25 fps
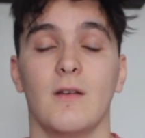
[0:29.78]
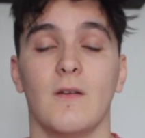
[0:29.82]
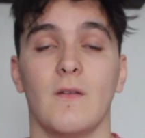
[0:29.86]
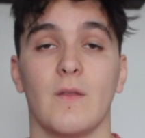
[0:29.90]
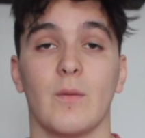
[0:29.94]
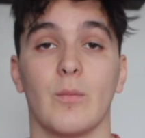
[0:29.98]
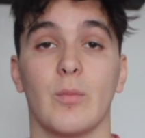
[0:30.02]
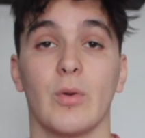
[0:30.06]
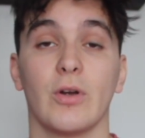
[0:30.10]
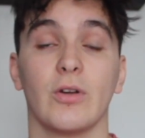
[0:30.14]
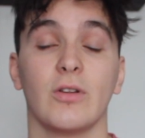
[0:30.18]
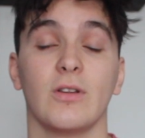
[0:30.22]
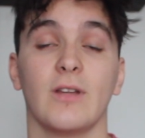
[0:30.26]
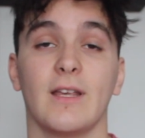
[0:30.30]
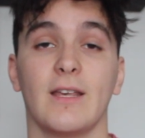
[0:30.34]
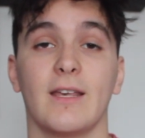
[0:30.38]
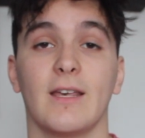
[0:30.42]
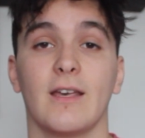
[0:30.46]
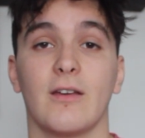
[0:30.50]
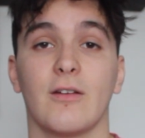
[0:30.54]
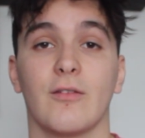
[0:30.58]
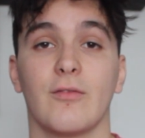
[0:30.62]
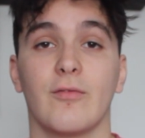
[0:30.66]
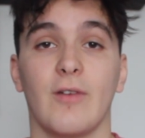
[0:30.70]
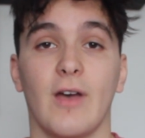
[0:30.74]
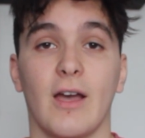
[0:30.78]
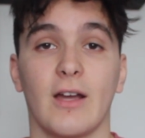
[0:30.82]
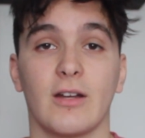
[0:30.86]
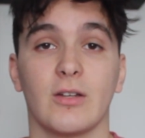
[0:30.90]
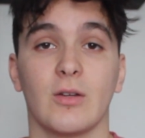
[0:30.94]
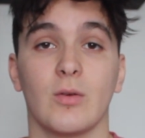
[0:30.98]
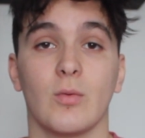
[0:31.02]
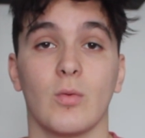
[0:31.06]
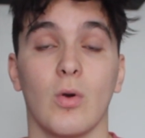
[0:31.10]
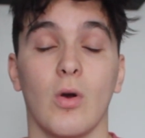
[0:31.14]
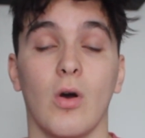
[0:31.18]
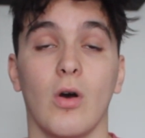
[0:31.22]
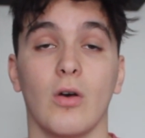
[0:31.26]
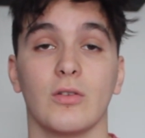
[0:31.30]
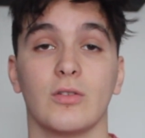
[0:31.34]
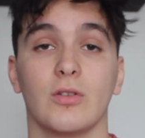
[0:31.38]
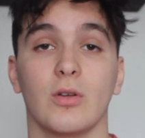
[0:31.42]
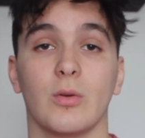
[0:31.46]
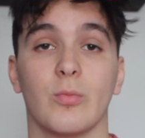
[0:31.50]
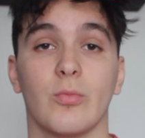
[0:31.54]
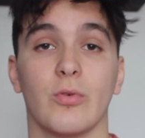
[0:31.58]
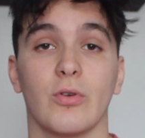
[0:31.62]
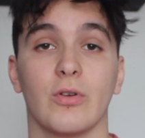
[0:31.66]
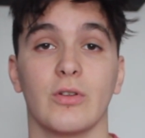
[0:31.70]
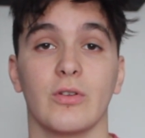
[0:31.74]
The Berlin Gigafactory will also
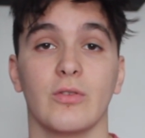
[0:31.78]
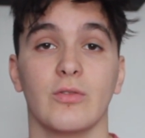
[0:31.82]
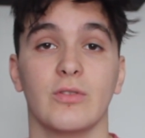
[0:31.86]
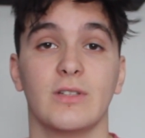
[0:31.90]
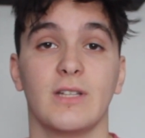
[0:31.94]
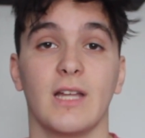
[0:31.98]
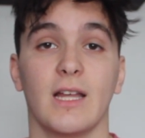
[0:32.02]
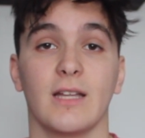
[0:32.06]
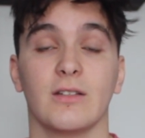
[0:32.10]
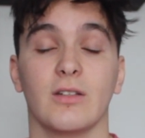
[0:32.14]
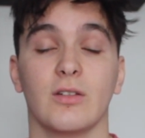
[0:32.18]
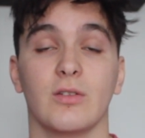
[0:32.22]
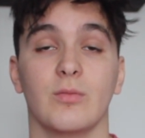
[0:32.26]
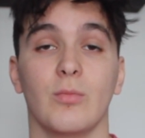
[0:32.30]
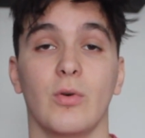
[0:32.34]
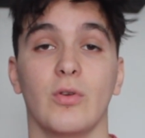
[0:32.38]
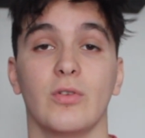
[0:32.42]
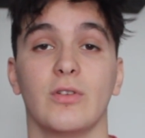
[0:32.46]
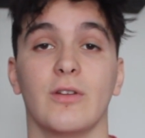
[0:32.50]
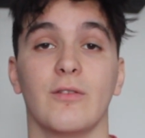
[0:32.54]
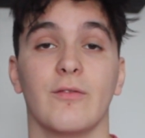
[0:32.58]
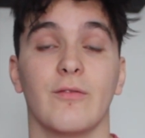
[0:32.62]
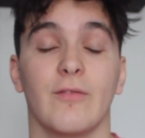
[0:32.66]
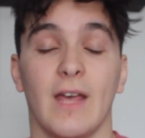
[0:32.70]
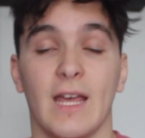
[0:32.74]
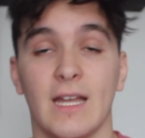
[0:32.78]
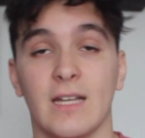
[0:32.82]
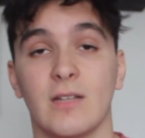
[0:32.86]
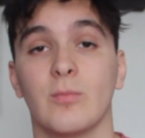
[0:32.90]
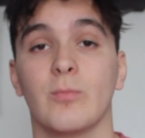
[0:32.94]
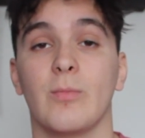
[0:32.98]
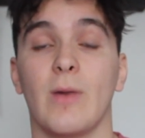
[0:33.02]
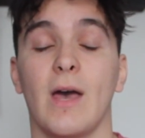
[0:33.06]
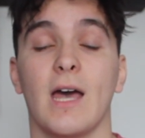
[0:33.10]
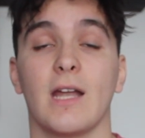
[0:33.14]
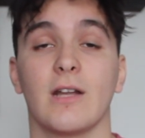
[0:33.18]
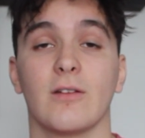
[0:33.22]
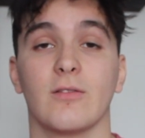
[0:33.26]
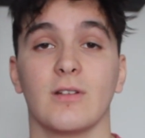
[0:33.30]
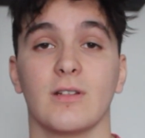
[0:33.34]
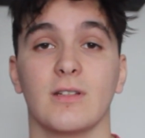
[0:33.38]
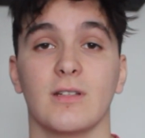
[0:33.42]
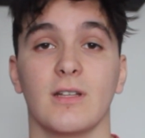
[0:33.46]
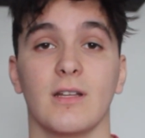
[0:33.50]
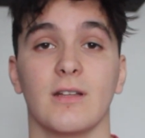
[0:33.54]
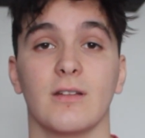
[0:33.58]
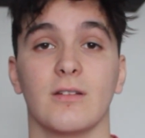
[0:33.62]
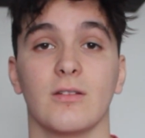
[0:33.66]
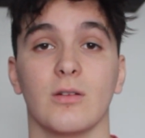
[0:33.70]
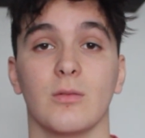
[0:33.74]
produce Tesla's most advanced battery
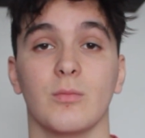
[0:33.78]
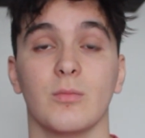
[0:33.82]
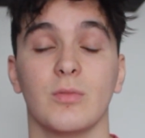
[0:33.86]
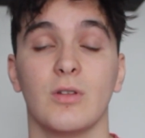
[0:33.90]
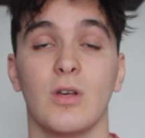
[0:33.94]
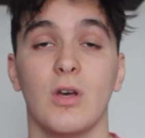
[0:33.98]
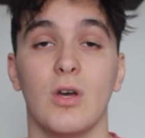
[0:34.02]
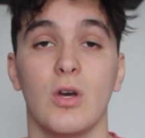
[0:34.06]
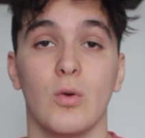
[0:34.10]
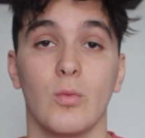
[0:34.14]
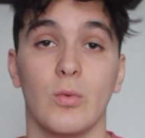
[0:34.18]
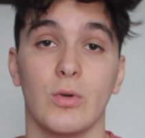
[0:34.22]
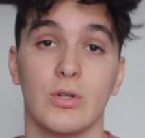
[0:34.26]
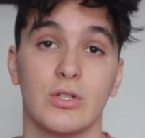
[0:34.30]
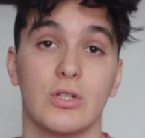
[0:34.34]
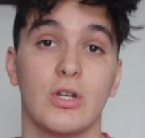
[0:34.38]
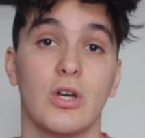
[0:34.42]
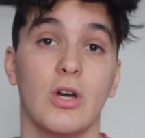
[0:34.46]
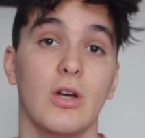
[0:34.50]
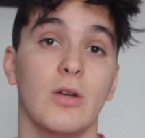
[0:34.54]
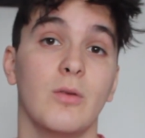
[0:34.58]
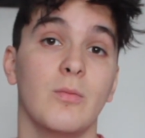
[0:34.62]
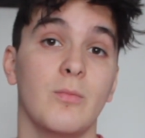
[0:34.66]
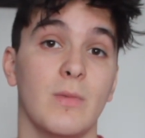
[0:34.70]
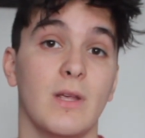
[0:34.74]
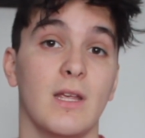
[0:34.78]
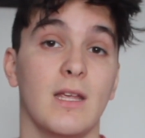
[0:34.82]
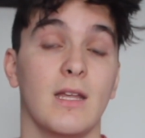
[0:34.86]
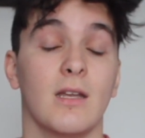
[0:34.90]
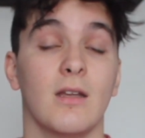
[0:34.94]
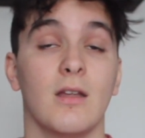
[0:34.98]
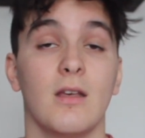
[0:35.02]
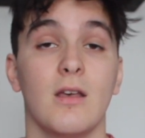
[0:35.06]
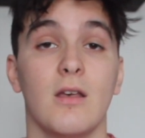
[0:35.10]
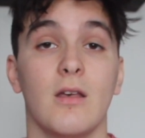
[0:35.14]
systems, which could mean